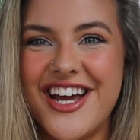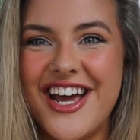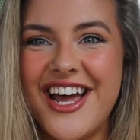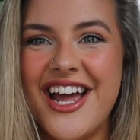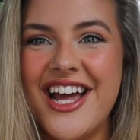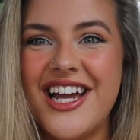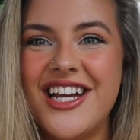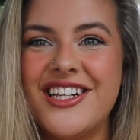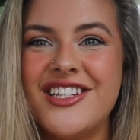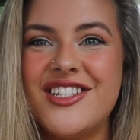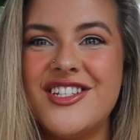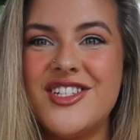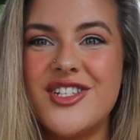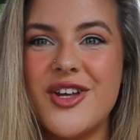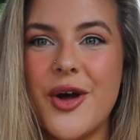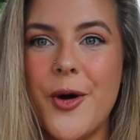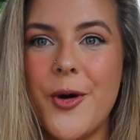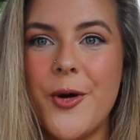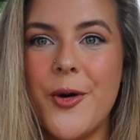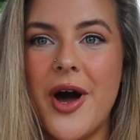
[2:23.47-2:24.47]
And
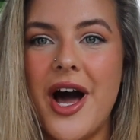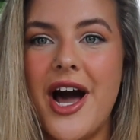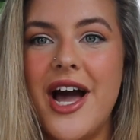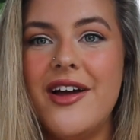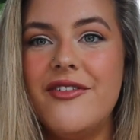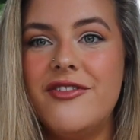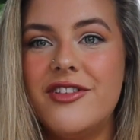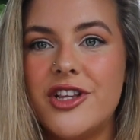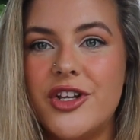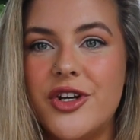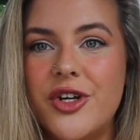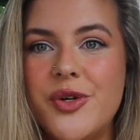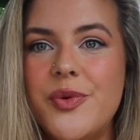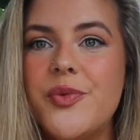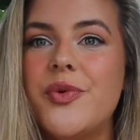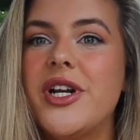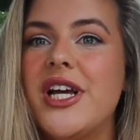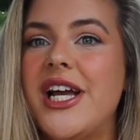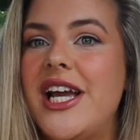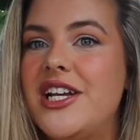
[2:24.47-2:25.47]
so I've learned
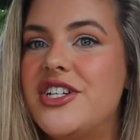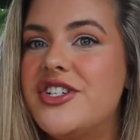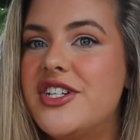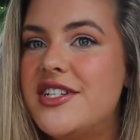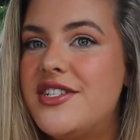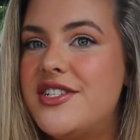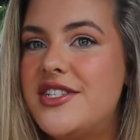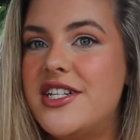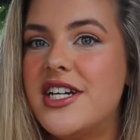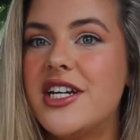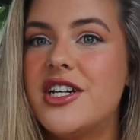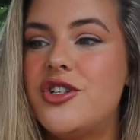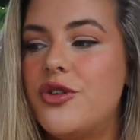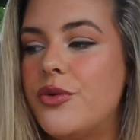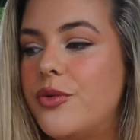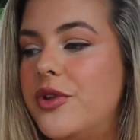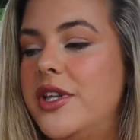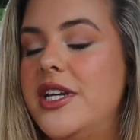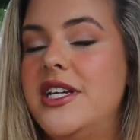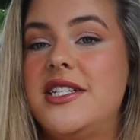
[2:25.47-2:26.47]
when I actually stick to
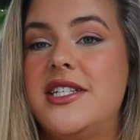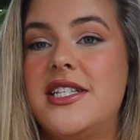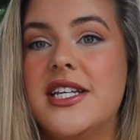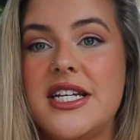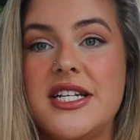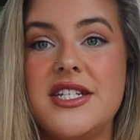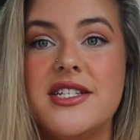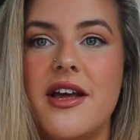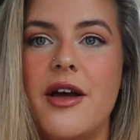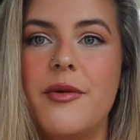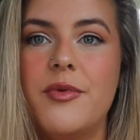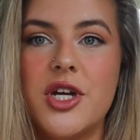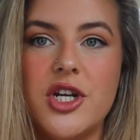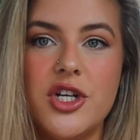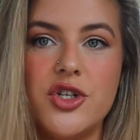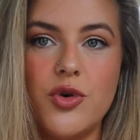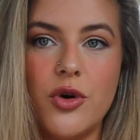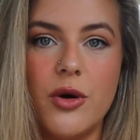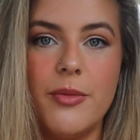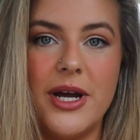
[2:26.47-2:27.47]
all these things that I'm
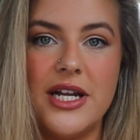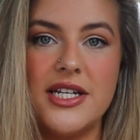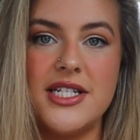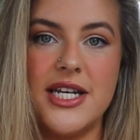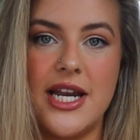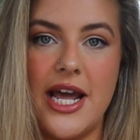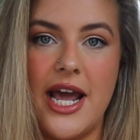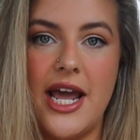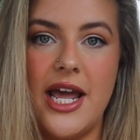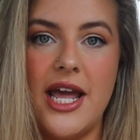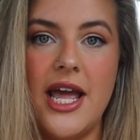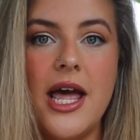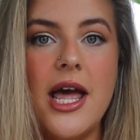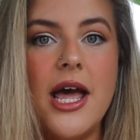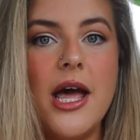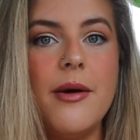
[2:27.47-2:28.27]
going to talk about today,